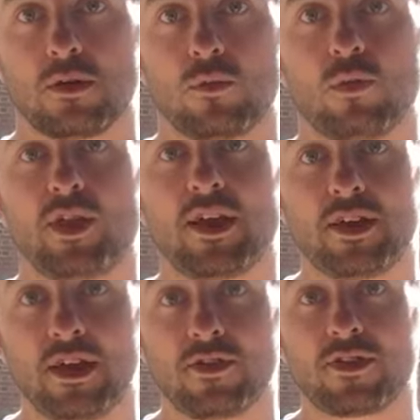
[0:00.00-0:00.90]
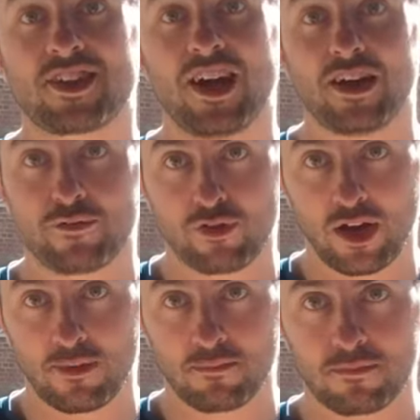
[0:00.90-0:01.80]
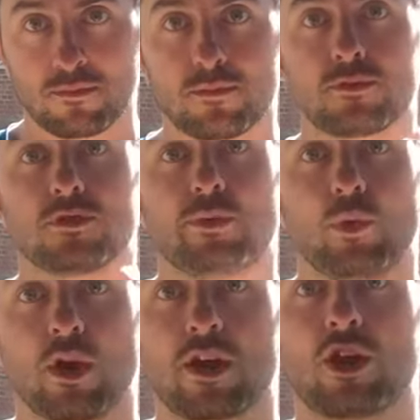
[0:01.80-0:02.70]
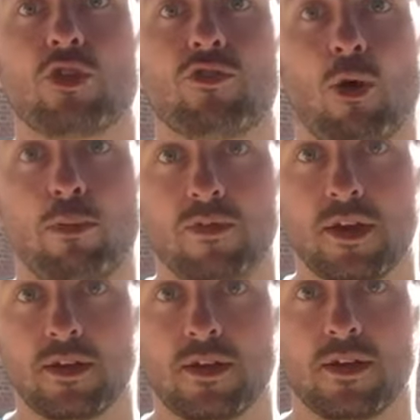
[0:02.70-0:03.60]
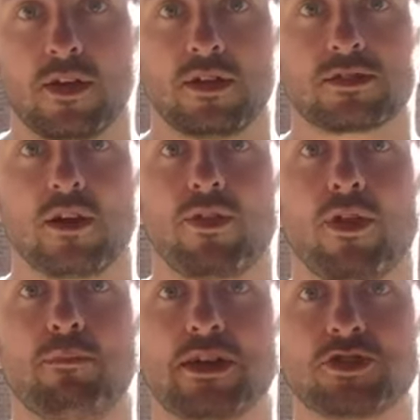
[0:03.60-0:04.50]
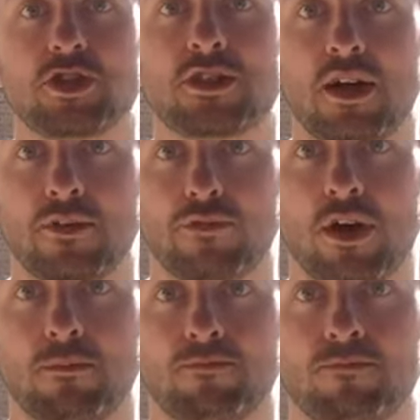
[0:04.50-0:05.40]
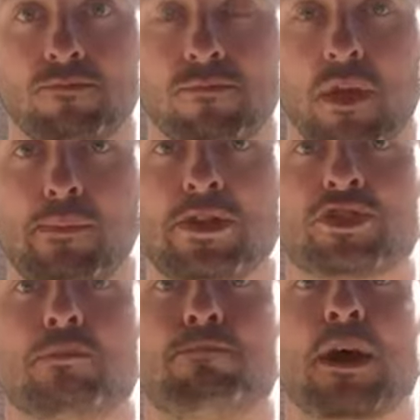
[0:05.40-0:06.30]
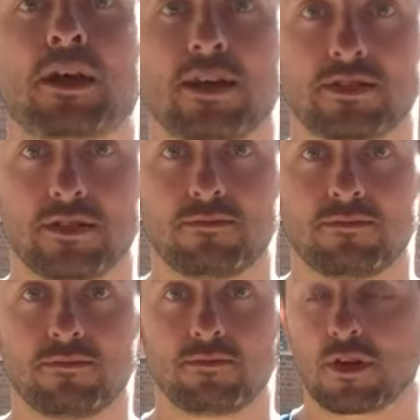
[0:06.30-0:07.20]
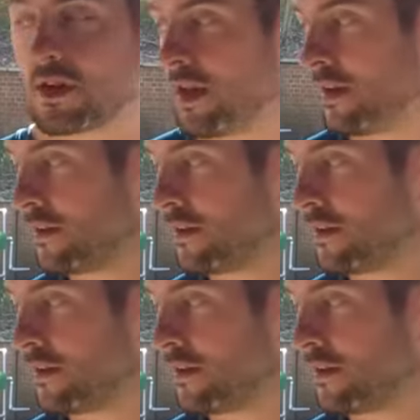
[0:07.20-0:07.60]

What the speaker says: we then need the diaphragm to be working on top of it. So imagine a diaphragm, imagine a bucket, okay?